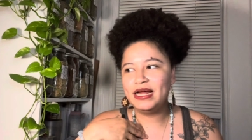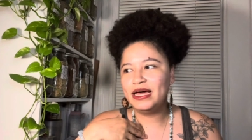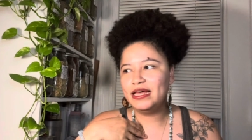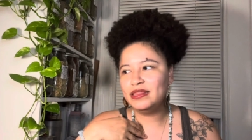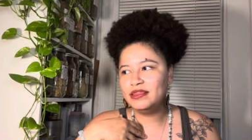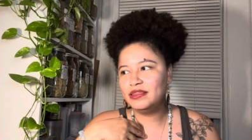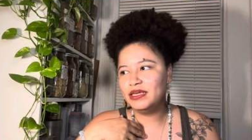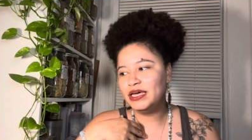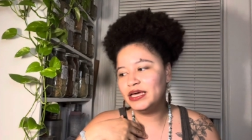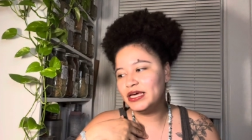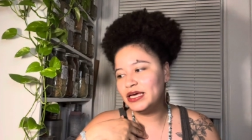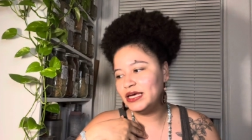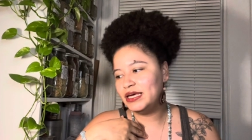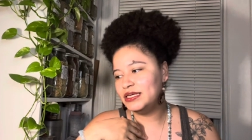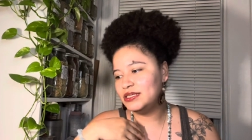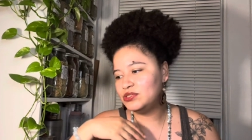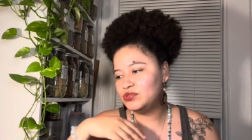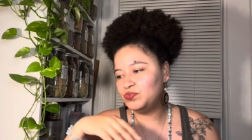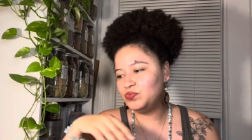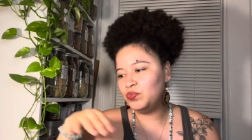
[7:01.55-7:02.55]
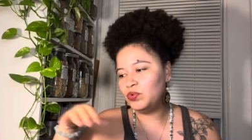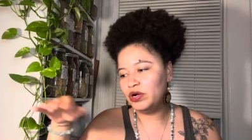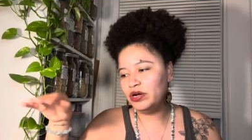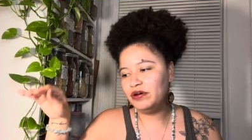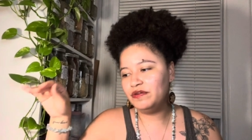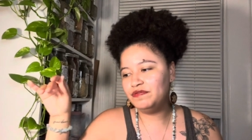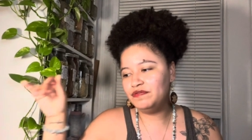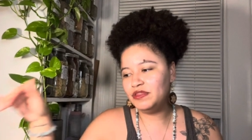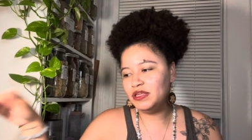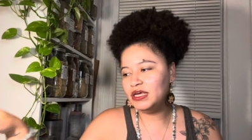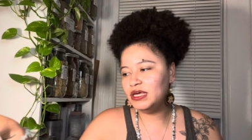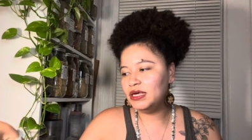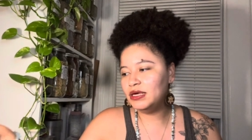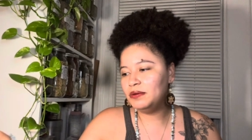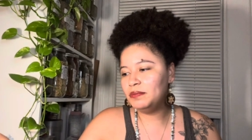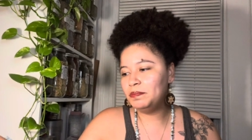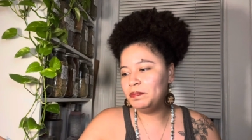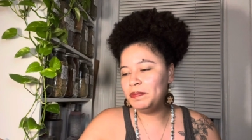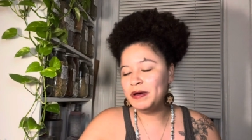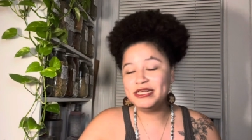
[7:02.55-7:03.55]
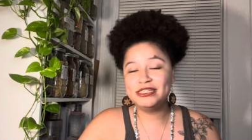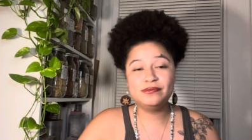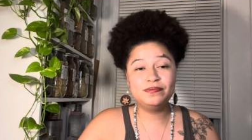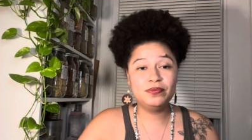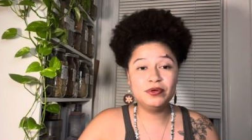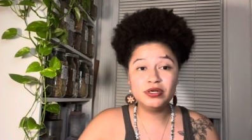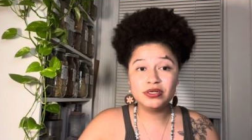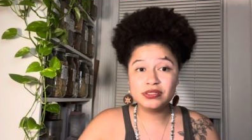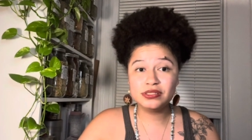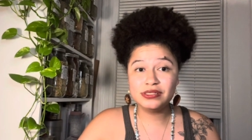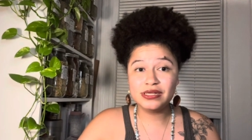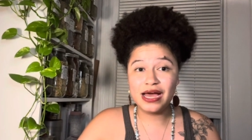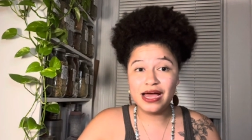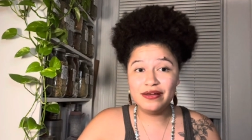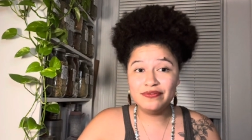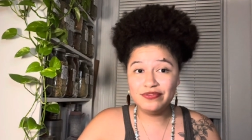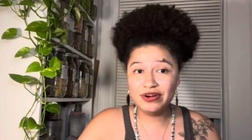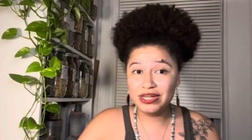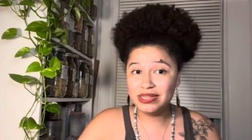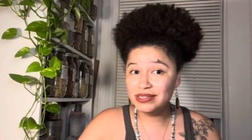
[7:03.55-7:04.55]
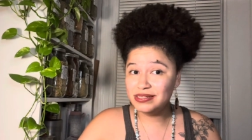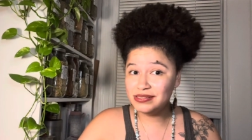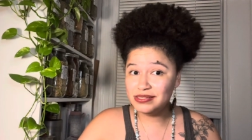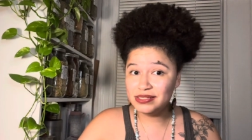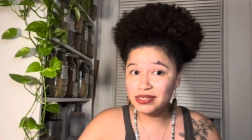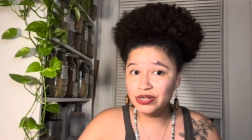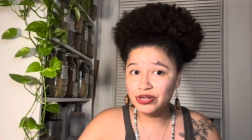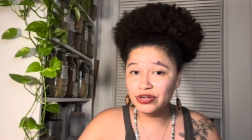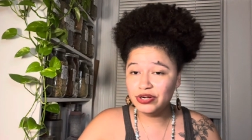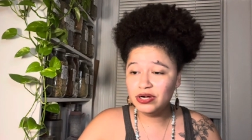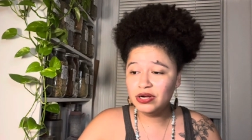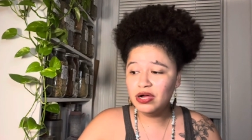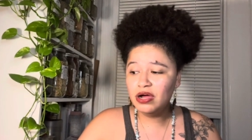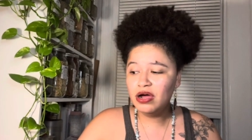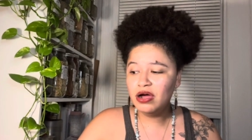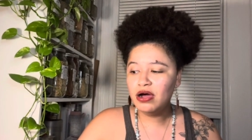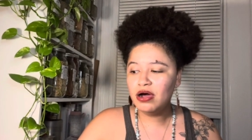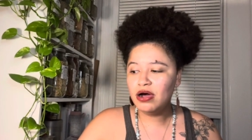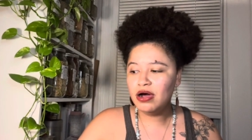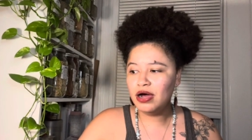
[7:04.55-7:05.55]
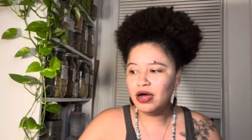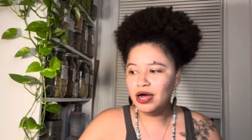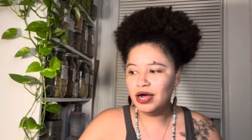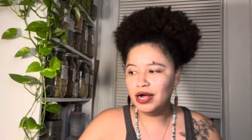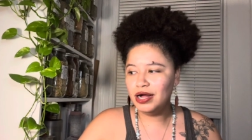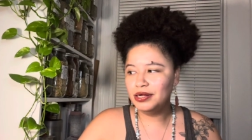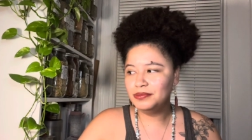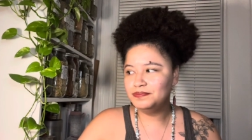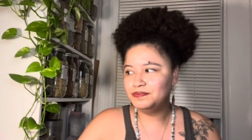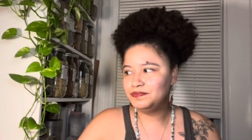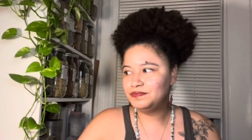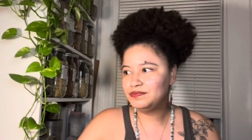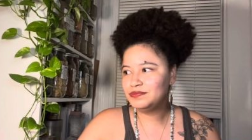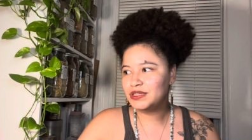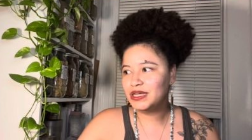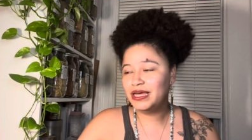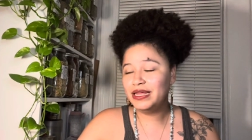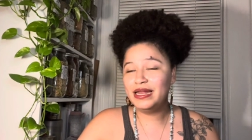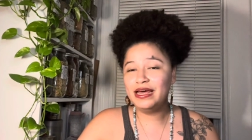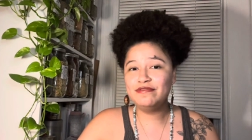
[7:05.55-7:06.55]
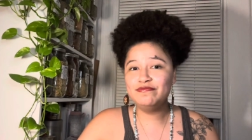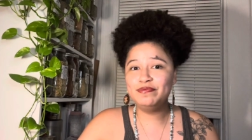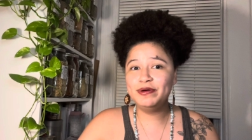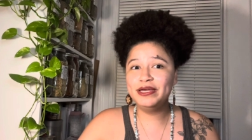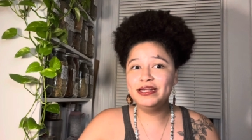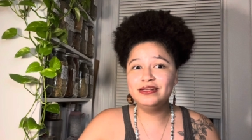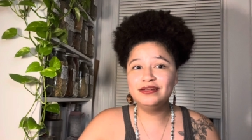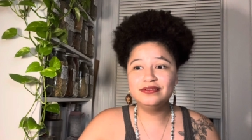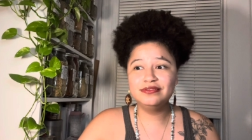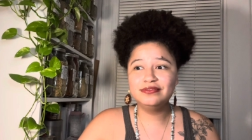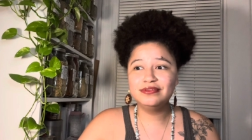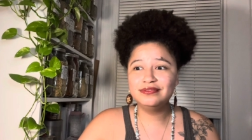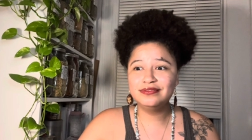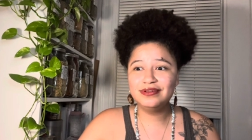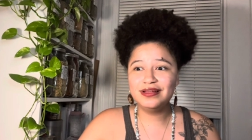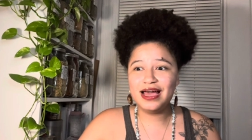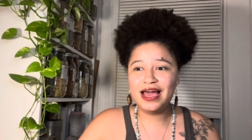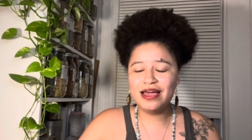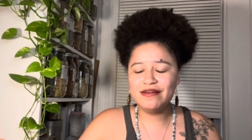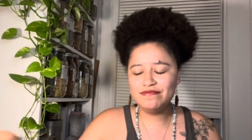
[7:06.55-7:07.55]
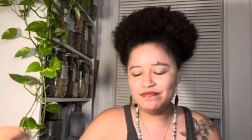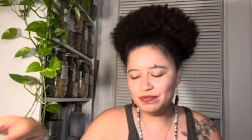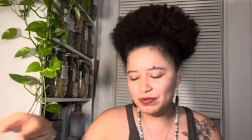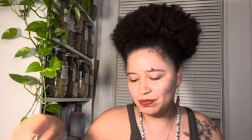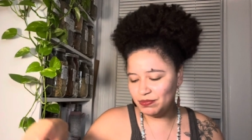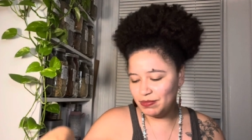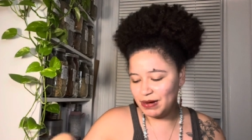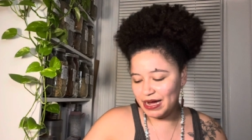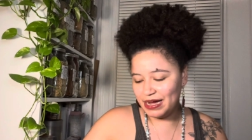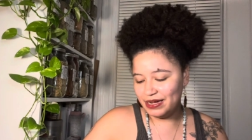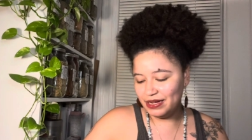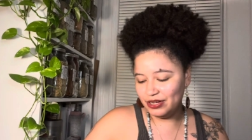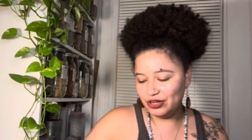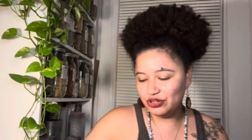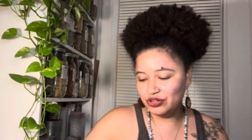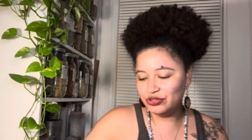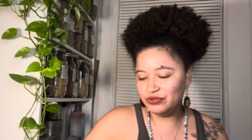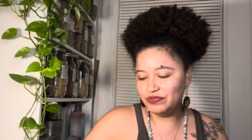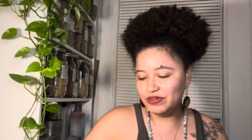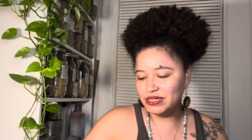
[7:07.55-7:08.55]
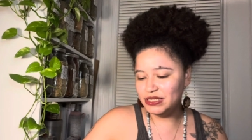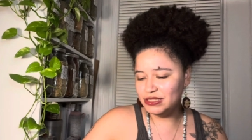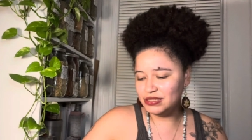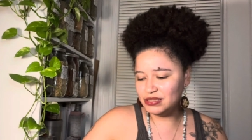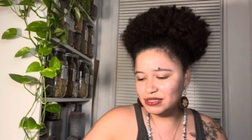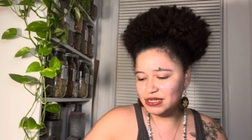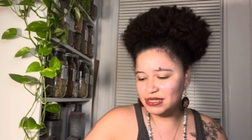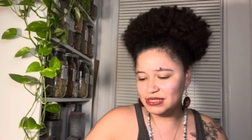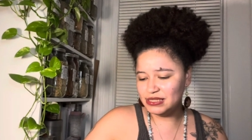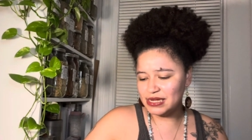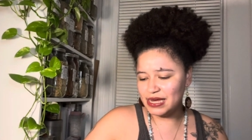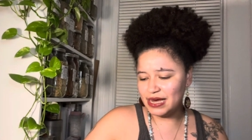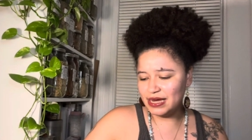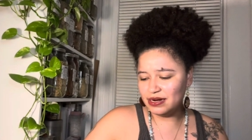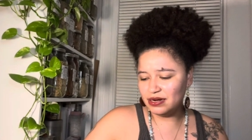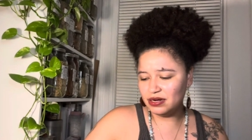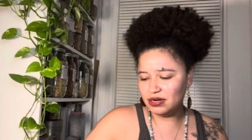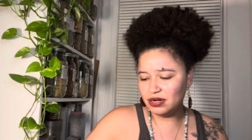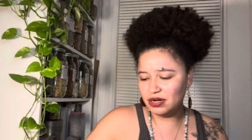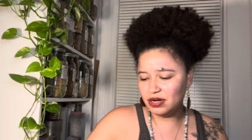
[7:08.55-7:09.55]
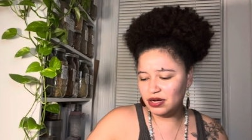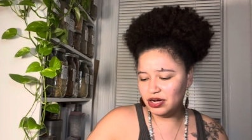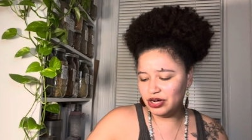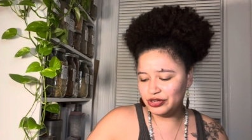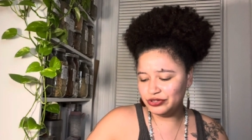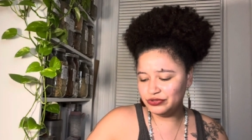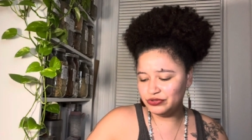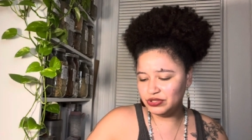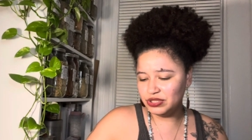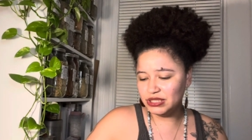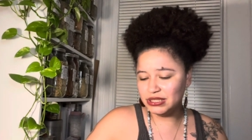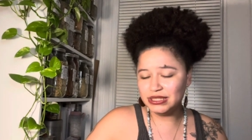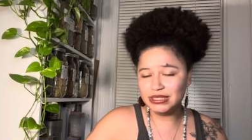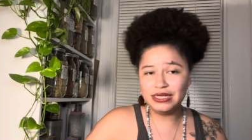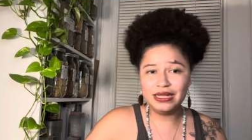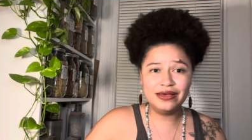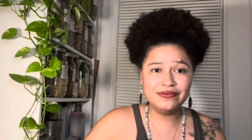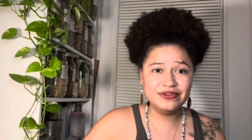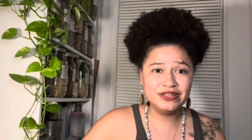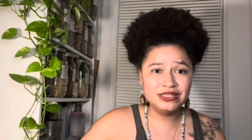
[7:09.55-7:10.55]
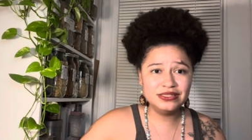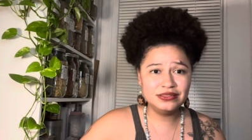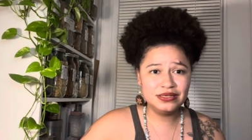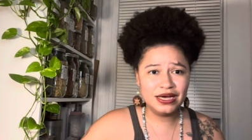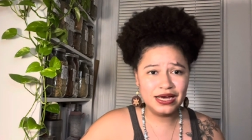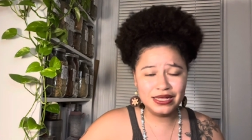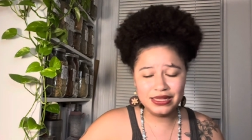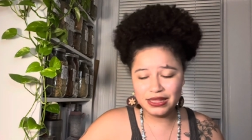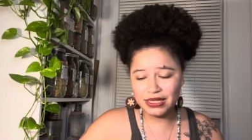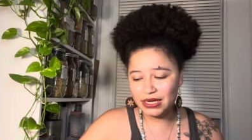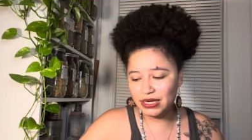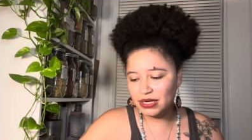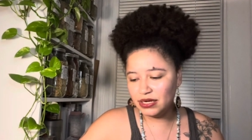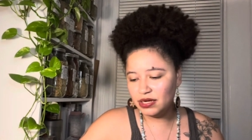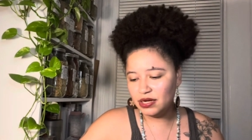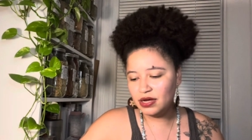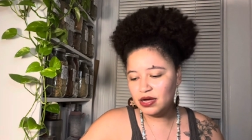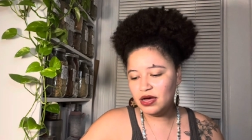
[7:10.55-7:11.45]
I think is one of the best books I've read this year. Um, and I've been, I've, my Goodreads is at 111, I think.